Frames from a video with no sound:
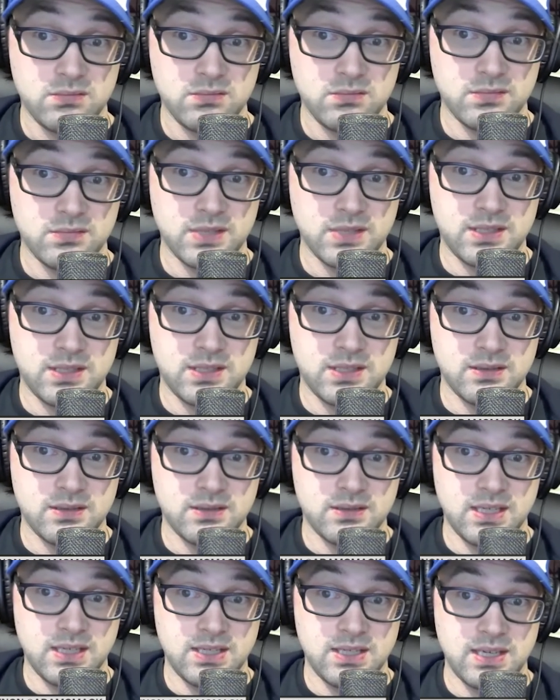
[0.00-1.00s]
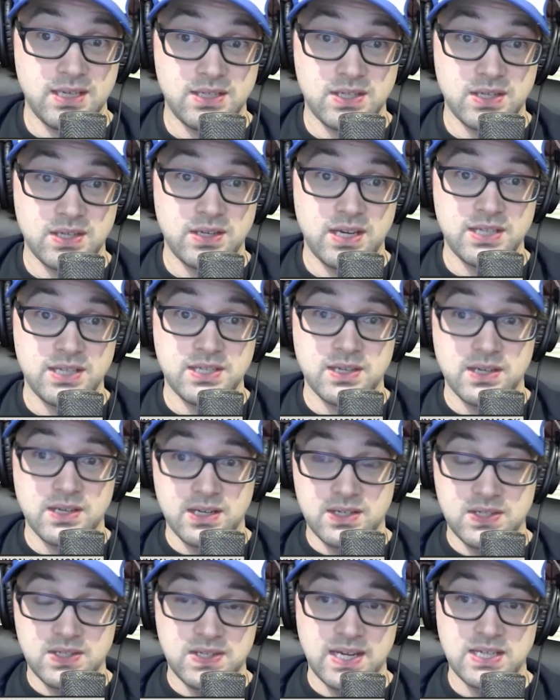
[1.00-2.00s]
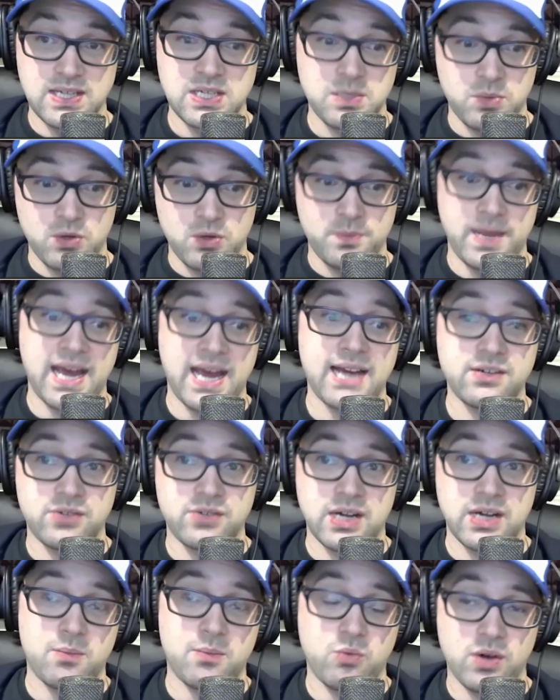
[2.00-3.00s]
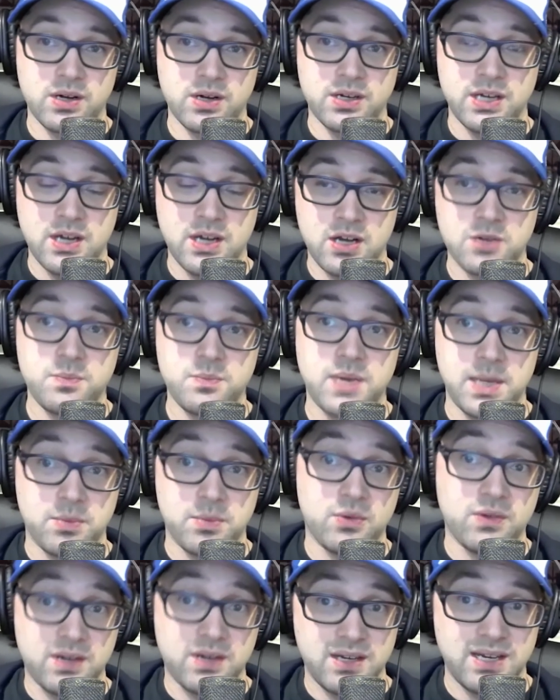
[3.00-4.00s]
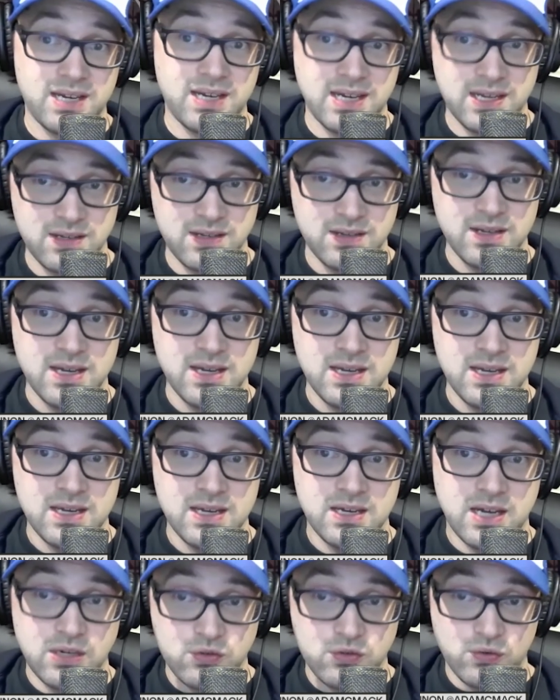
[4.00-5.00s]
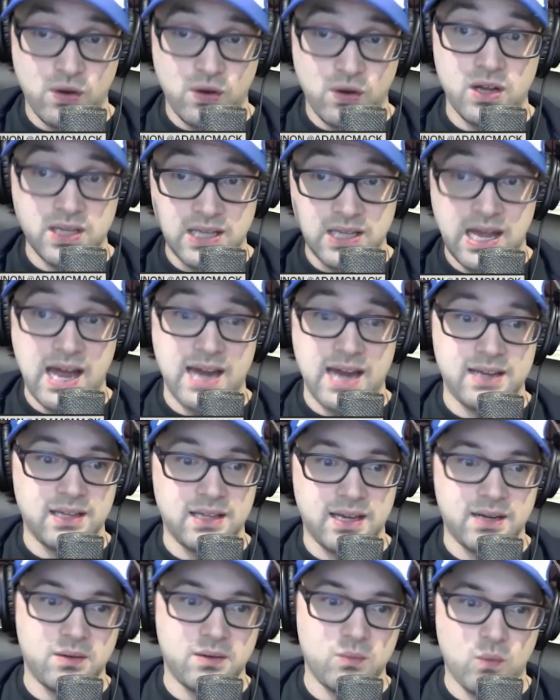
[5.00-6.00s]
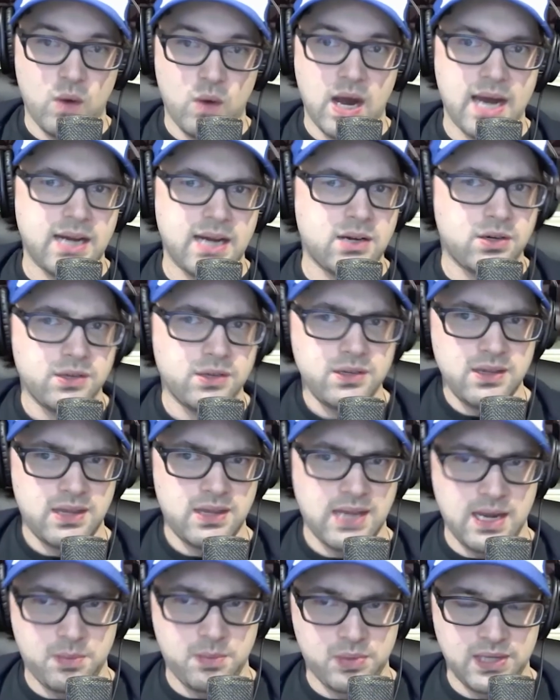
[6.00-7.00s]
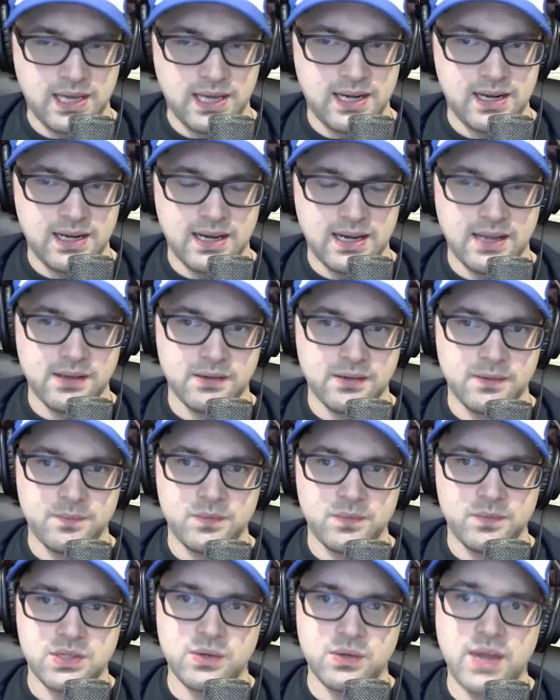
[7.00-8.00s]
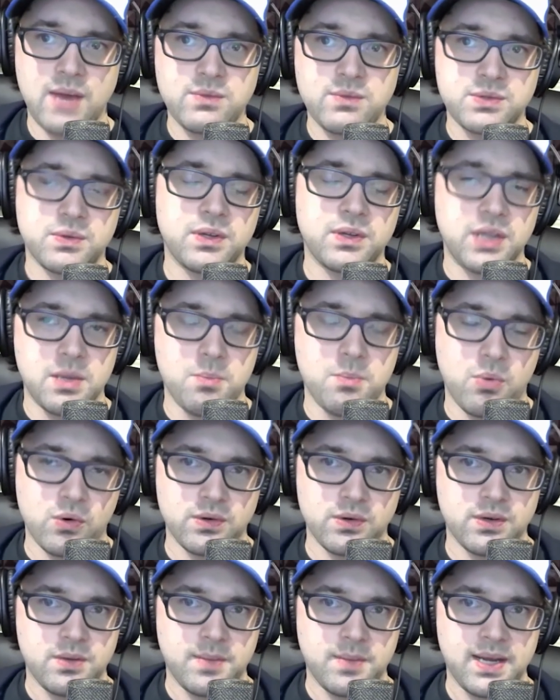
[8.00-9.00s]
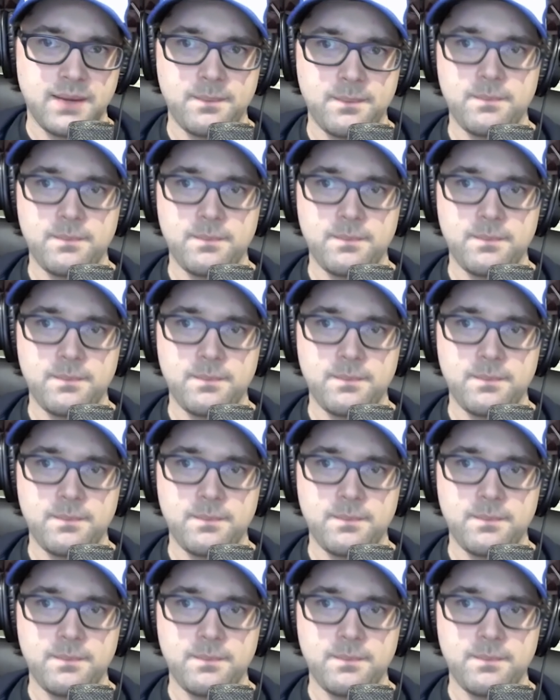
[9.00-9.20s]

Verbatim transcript: It's it's a it's an accessible backdrop where young people can can draw a line. Like, why couldn't they play together? So that was really important to me.